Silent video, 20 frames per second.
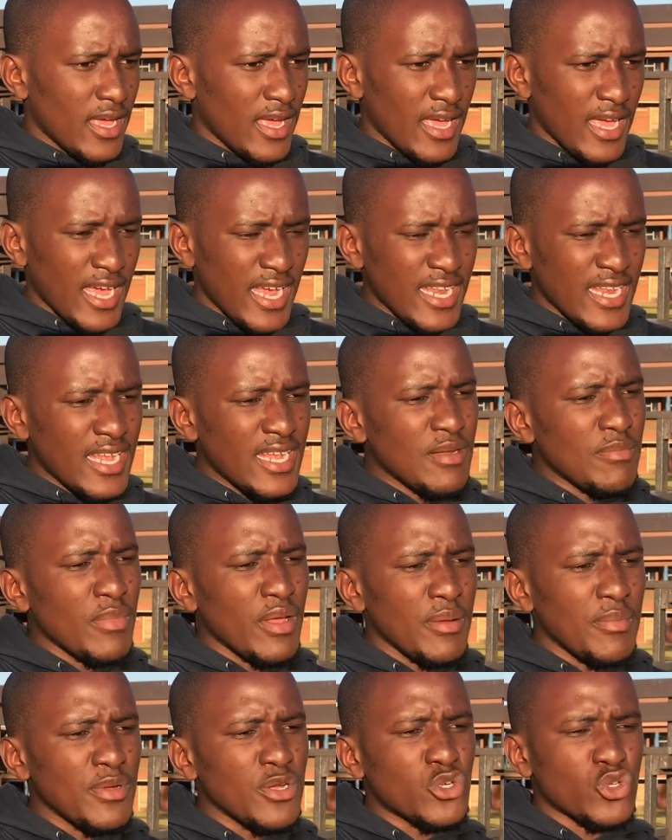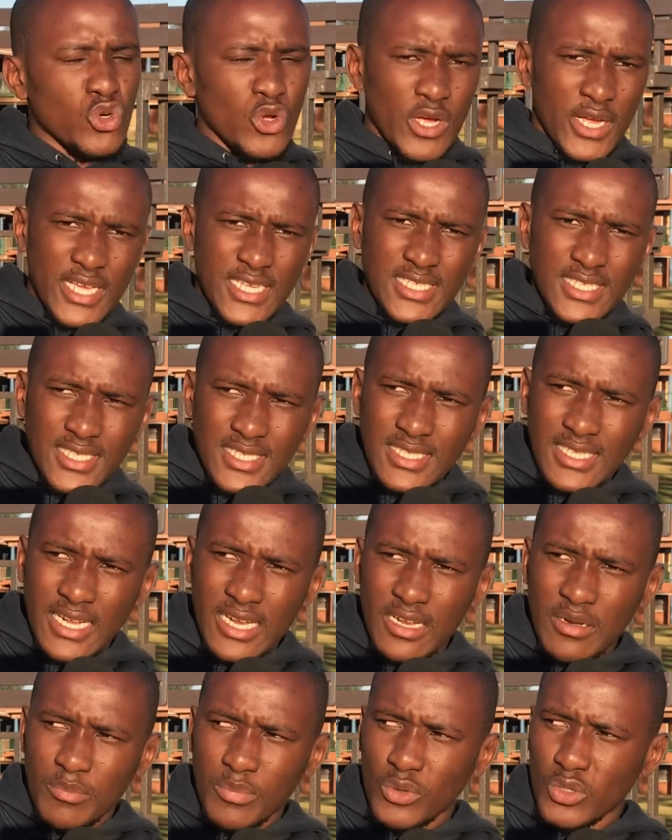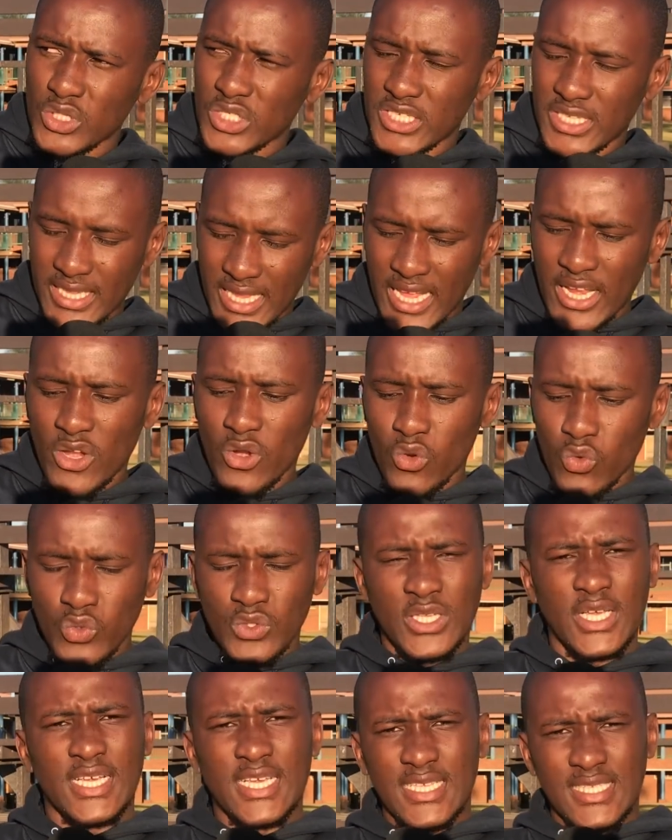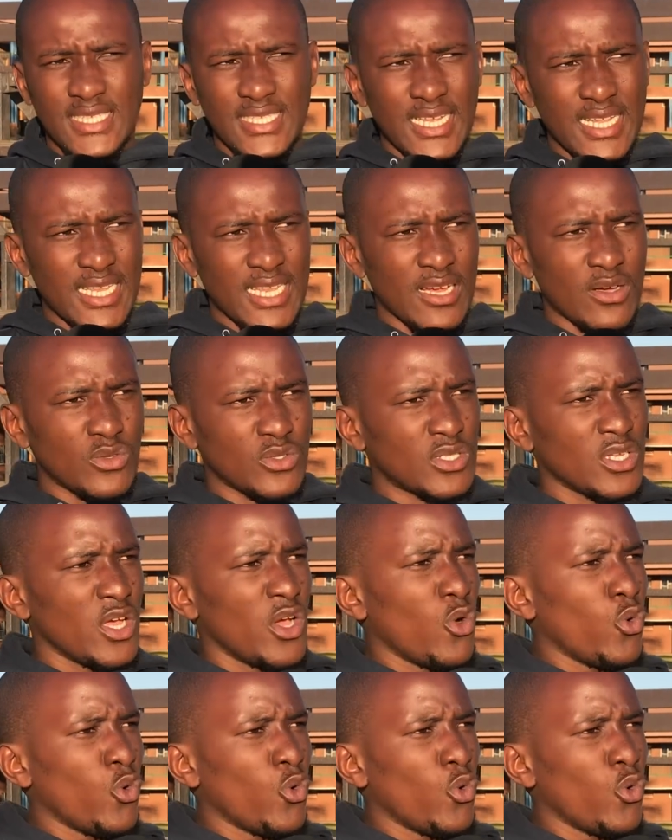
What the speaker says: and then maybe draw against Stellenbosch, then lose against Sundowns.